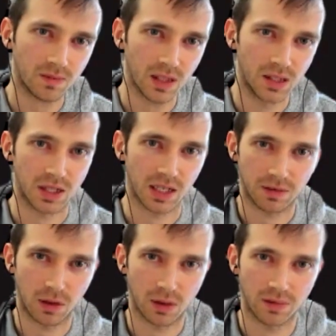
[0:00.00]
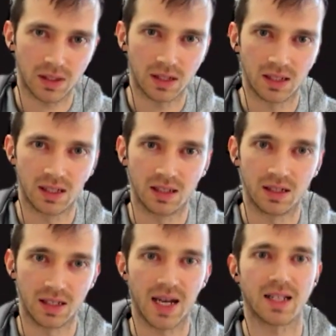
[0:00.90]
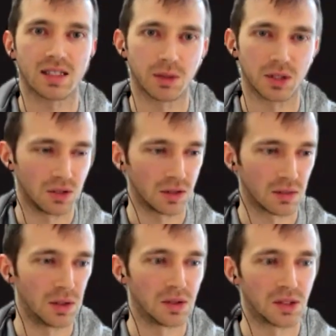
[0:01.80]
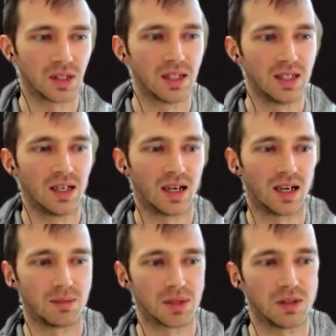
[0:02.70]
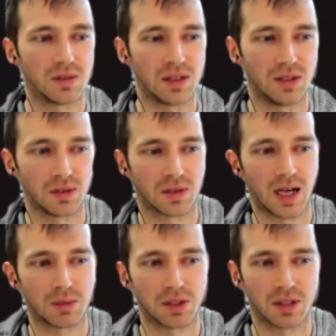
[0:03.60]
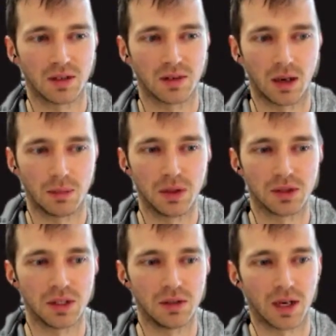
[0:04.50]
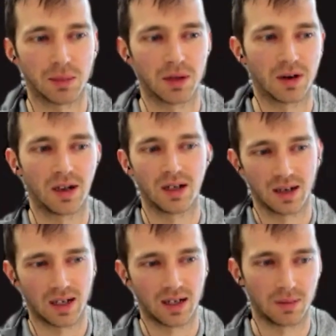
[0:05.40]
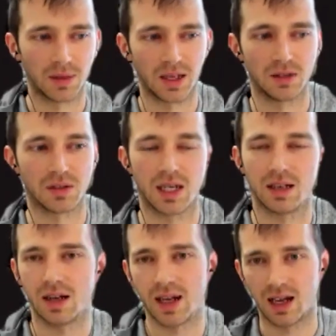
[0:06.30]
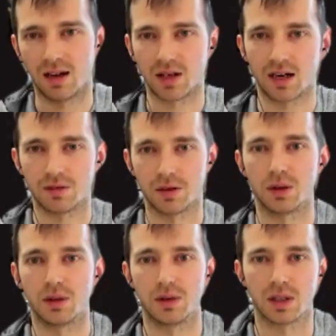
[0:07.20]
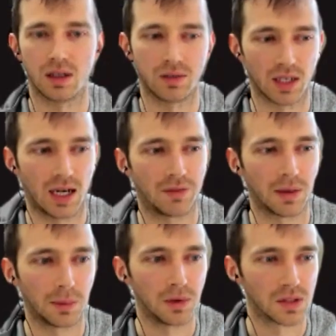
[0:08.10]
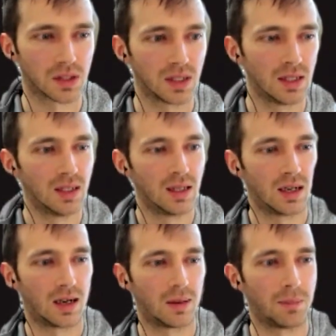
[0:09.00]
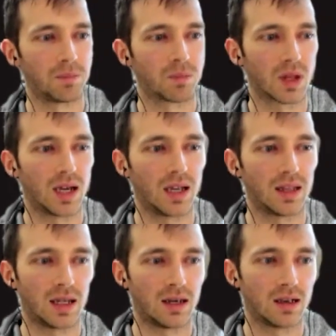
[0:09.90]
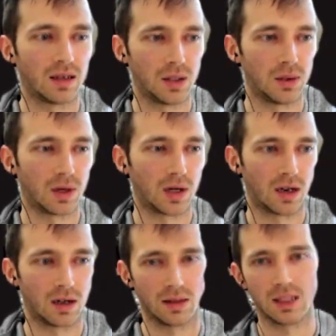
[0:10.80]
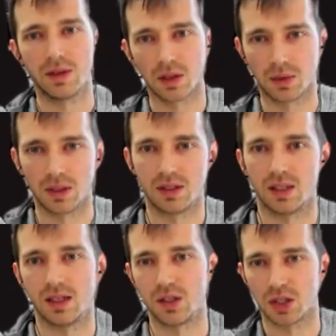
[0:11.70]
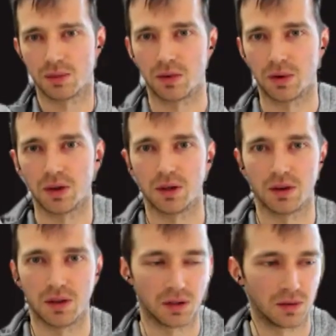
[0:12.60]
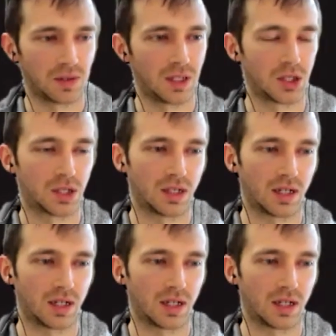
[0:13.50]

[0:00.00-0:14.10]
You take a photo of it. Yeah, it's number 2. It's moose. So you've captured a moose and you've uploaded it, and you've said, "Hey, I've caught a photo of a coughing moose." And then you are leaving the woods, and then just before you're finished,